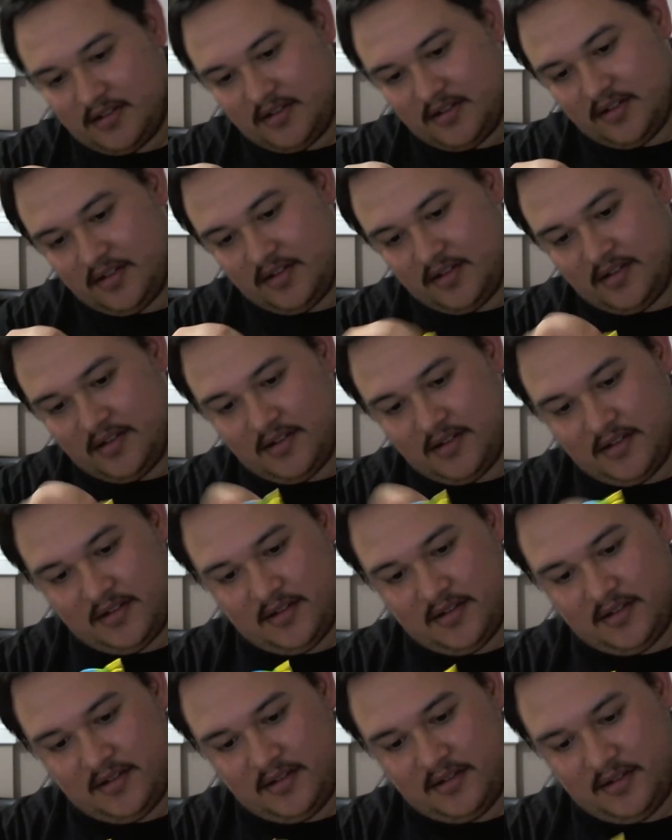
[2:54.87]

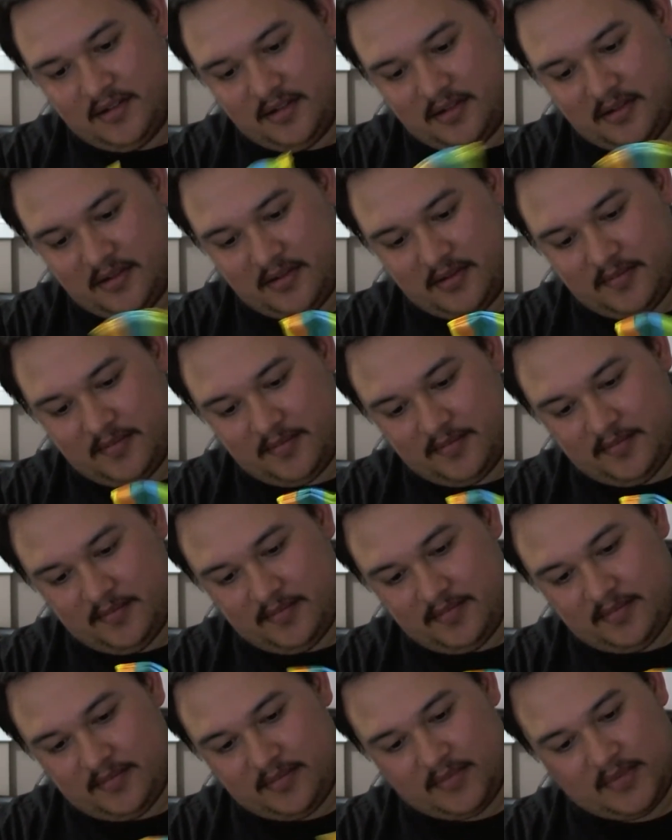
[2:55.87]

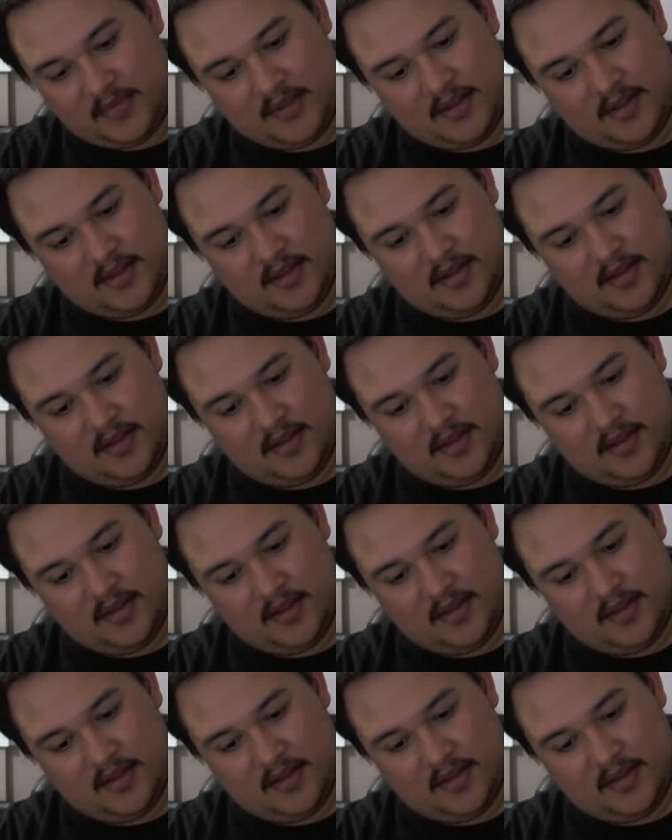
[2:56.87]
Nothing is said.